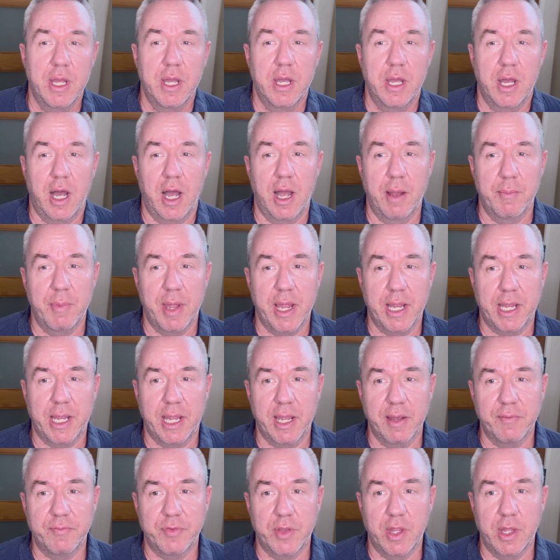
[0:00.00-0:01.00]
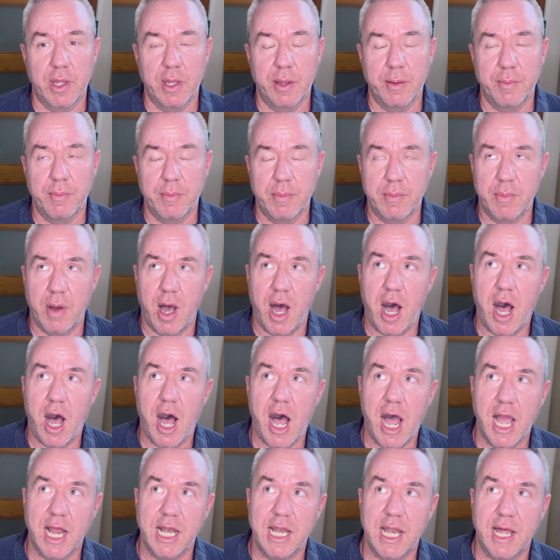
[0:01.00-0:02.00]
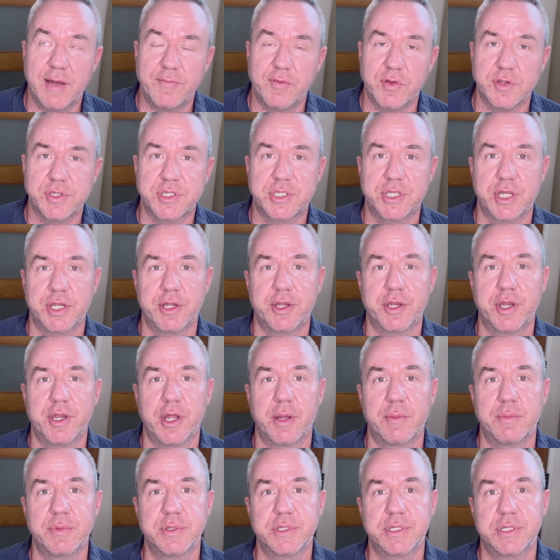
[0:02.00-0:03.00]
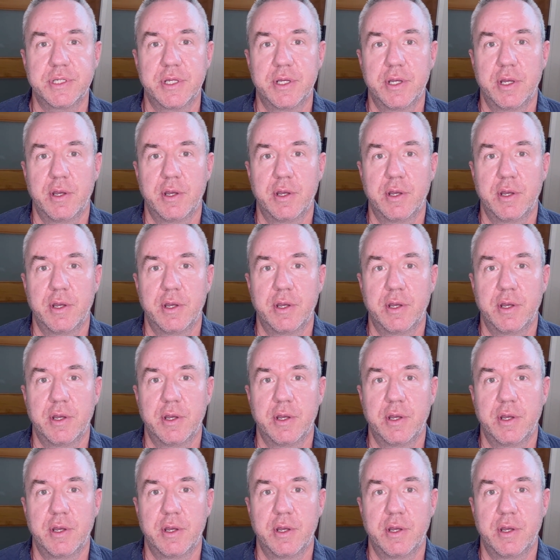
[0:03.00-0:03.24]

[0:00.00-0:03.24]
I may give them high level synonyms